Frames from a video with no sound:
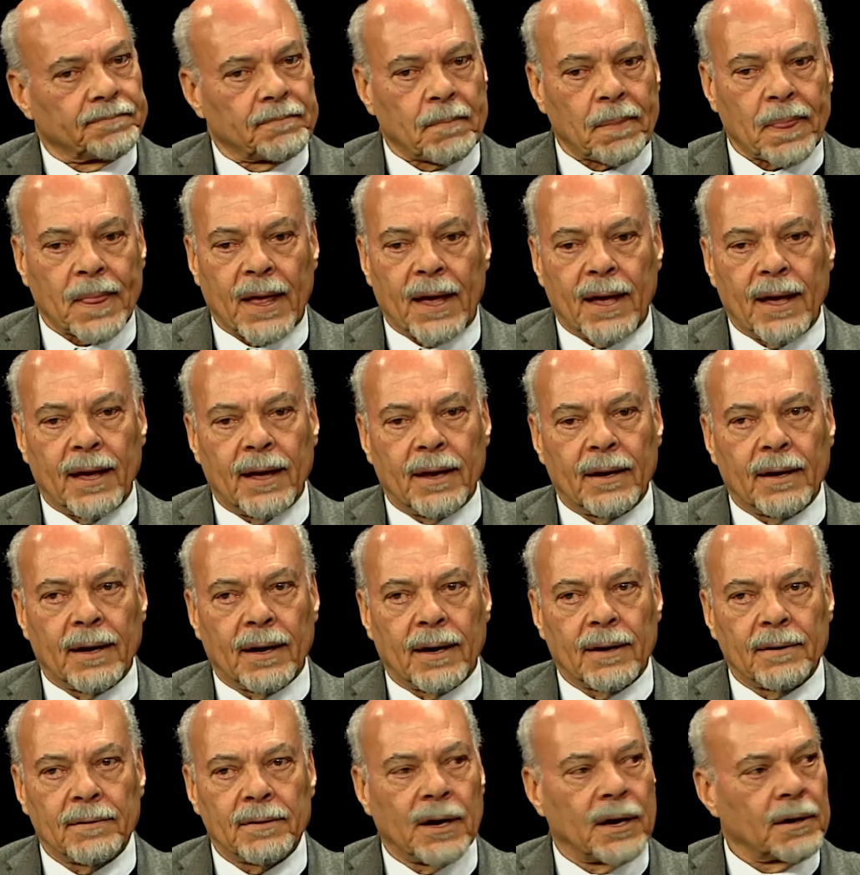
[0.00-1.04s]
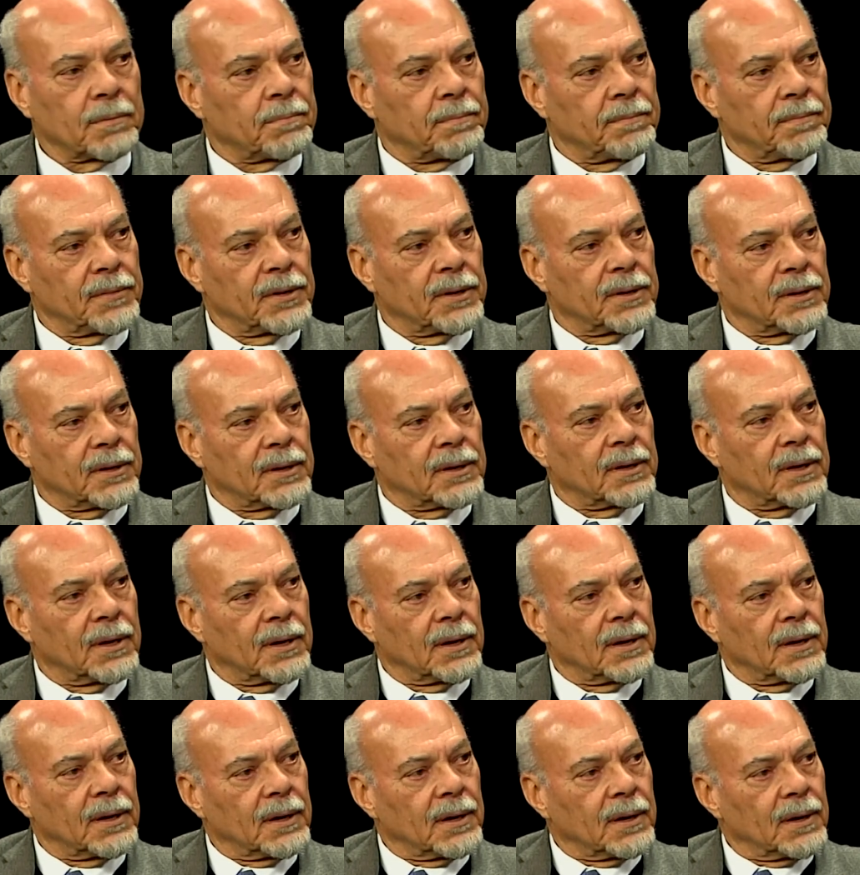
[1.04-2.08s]
That's right. That's how I was exposed to him
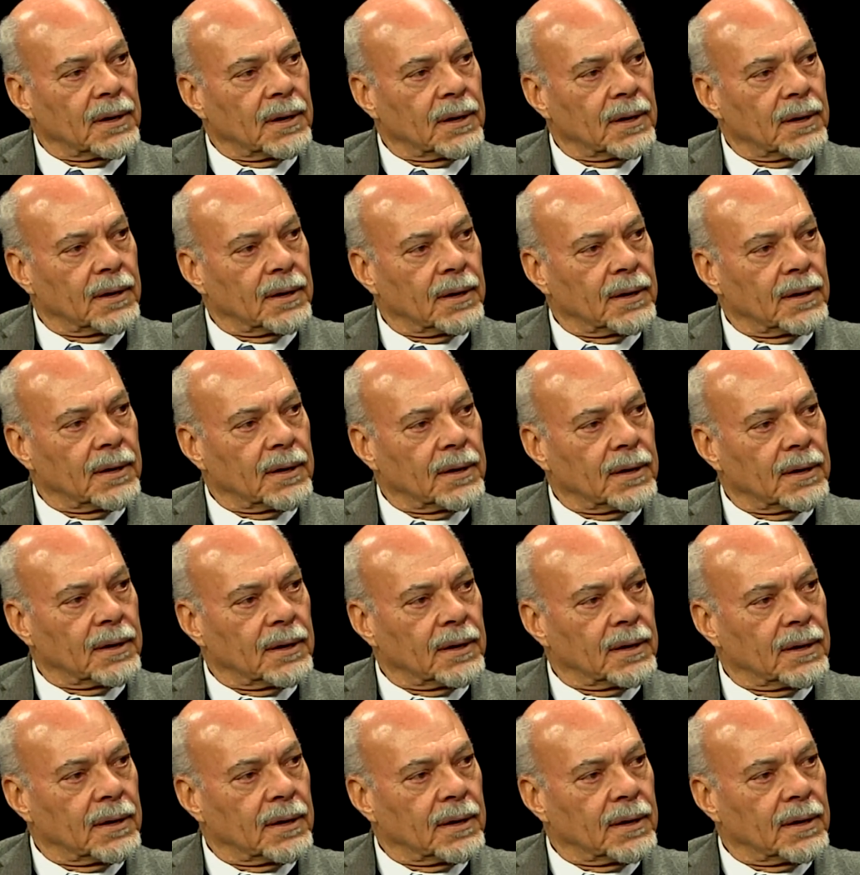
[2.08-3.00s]
in 1962,